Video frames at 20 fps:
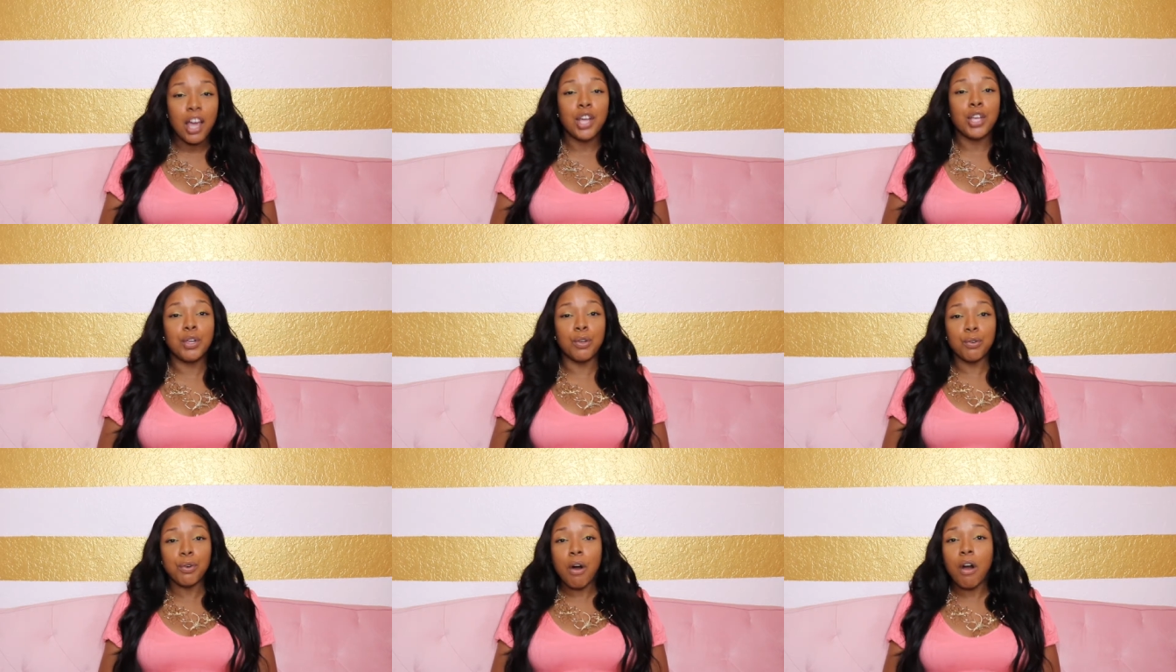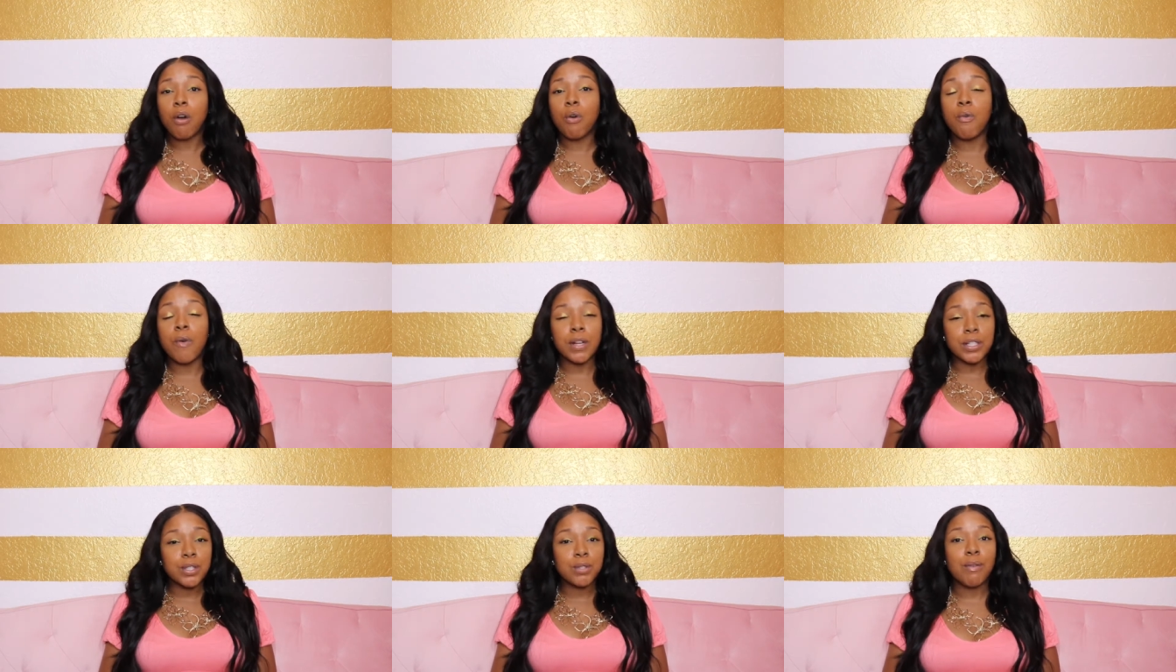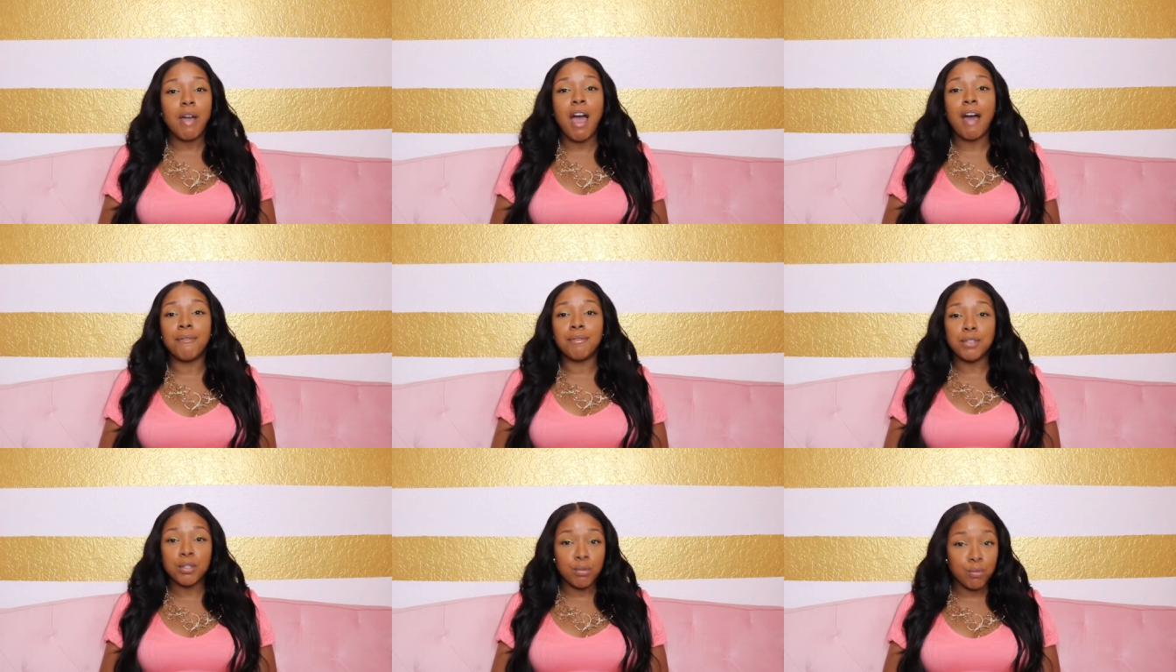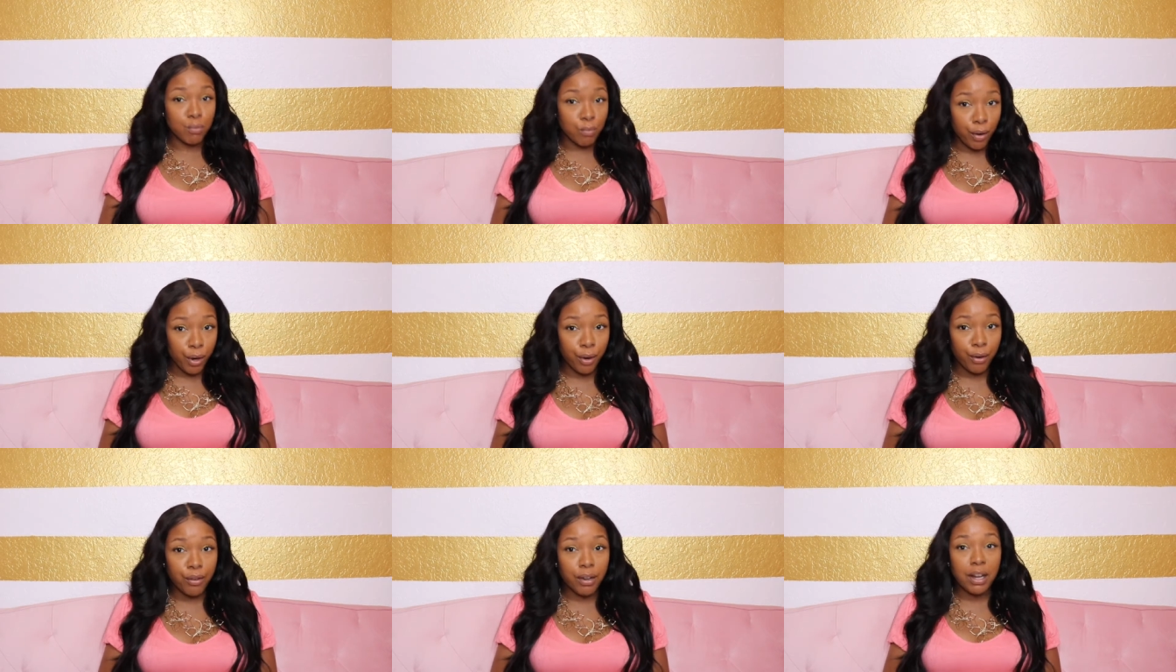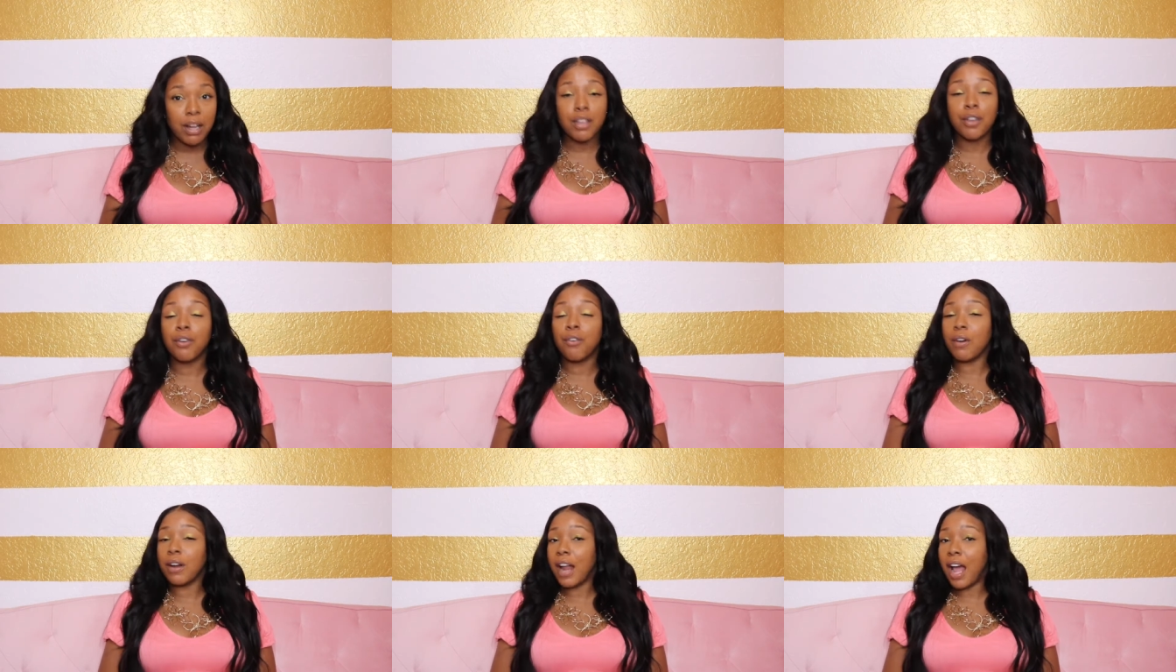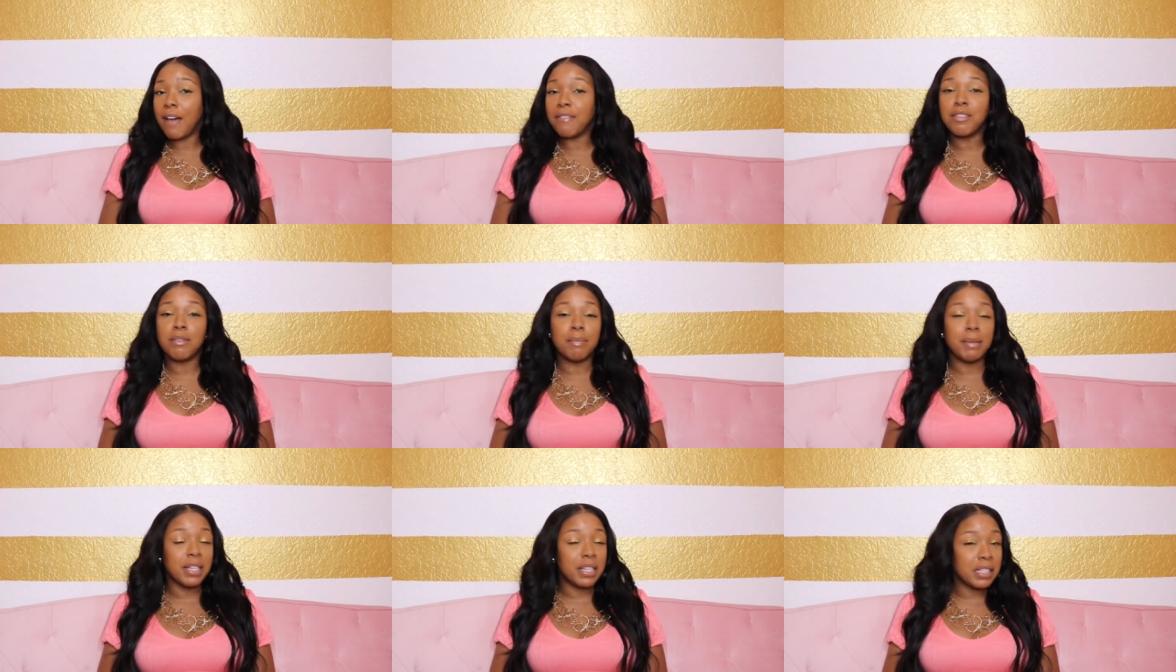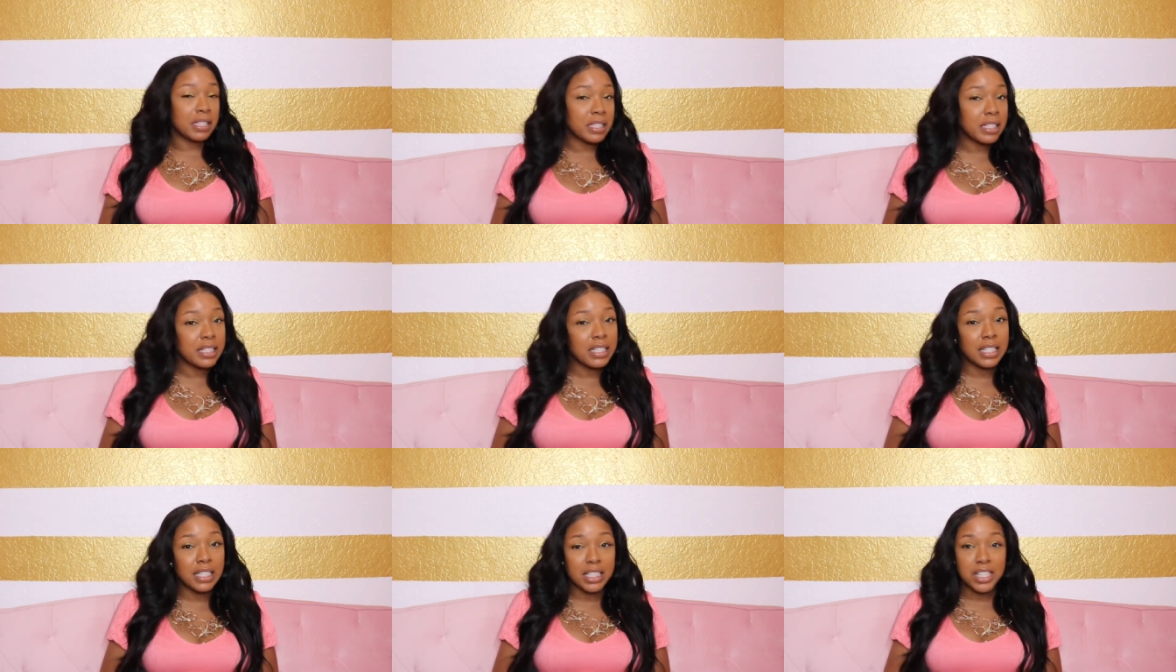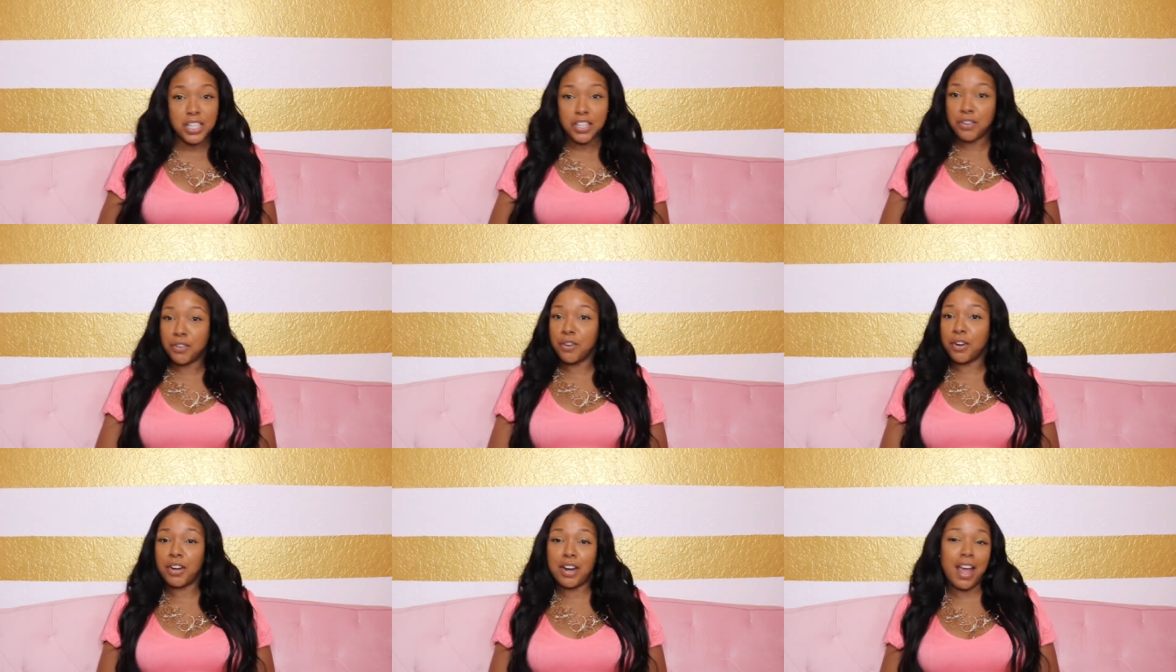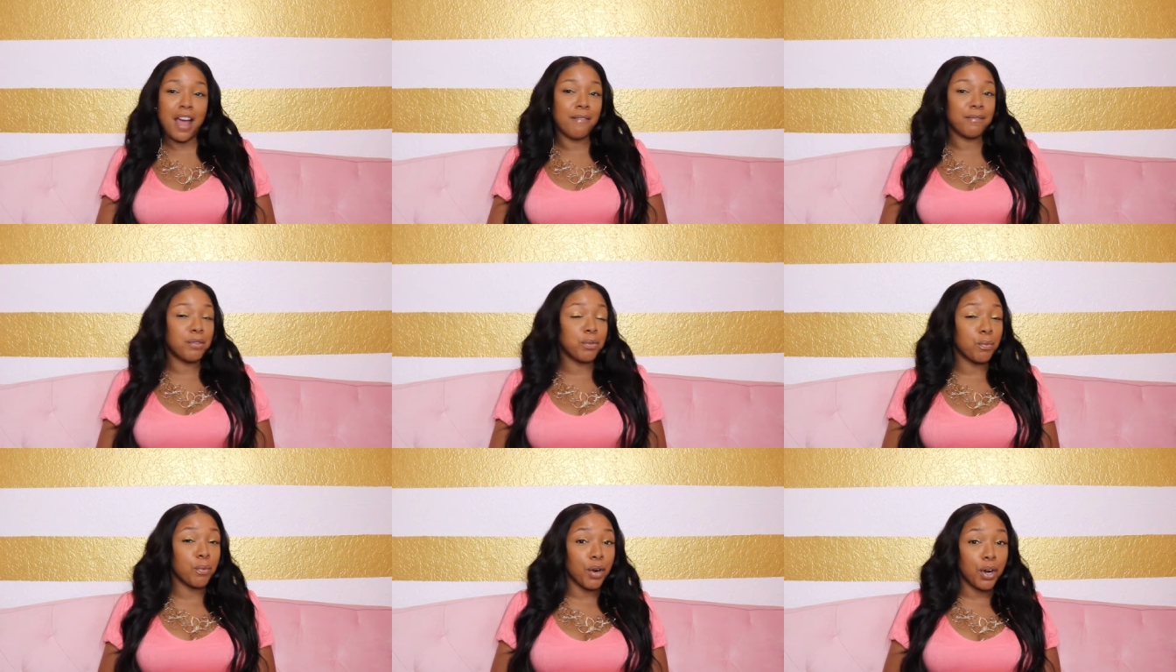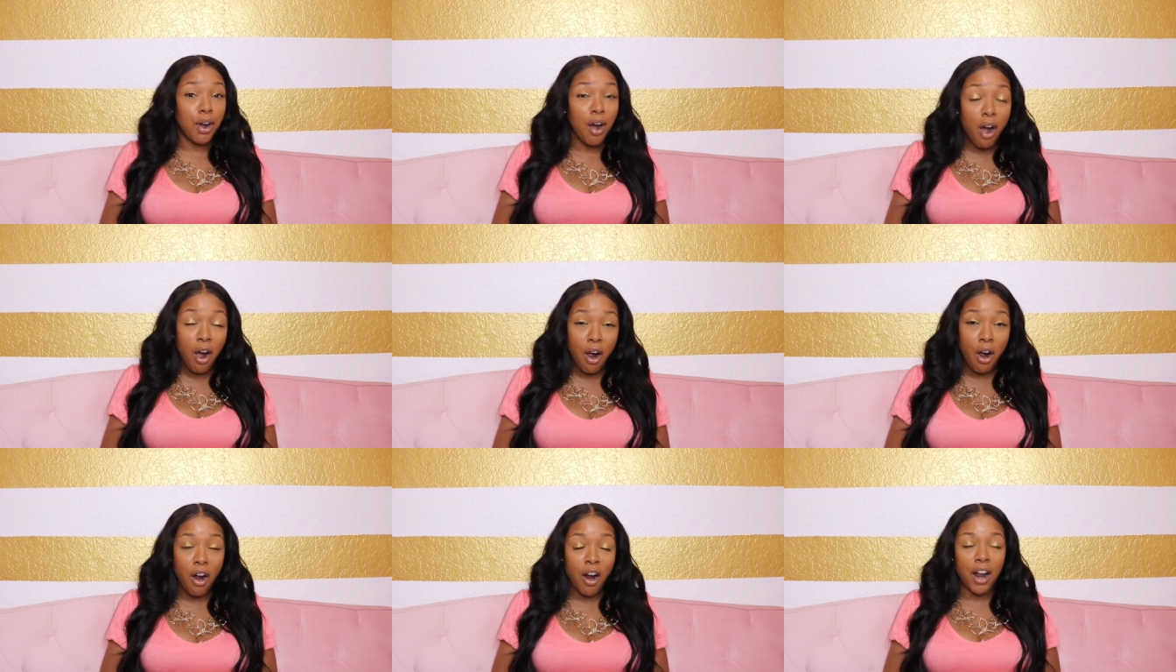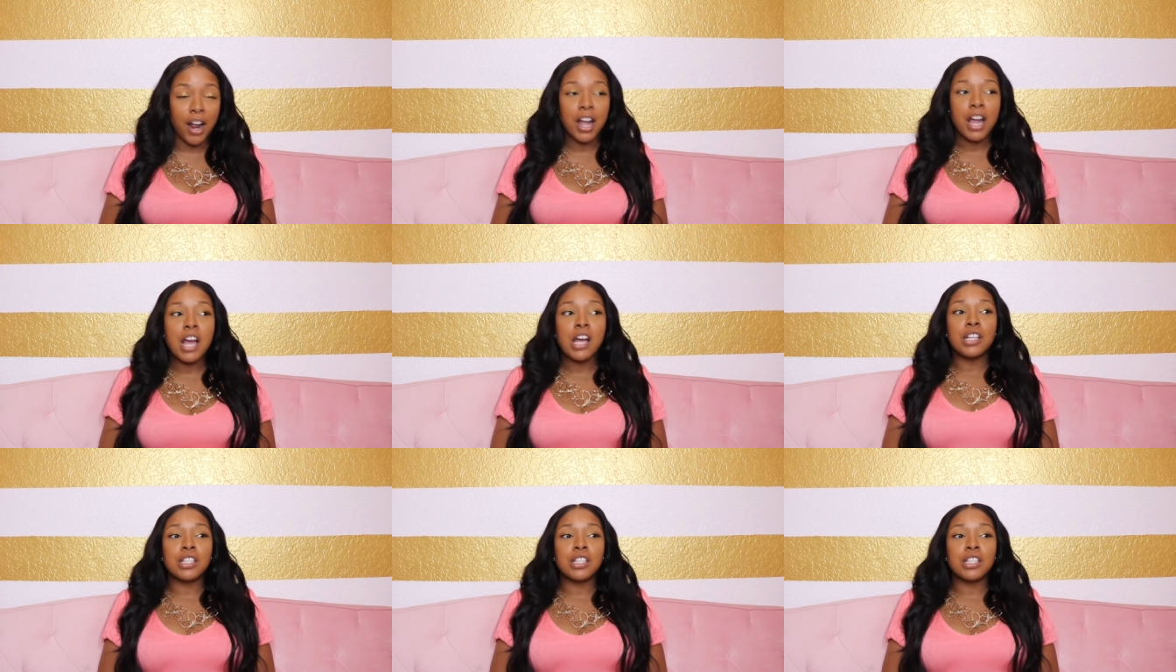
You are going to have to work. You're going to have to be consistent. You're going to have to work hard.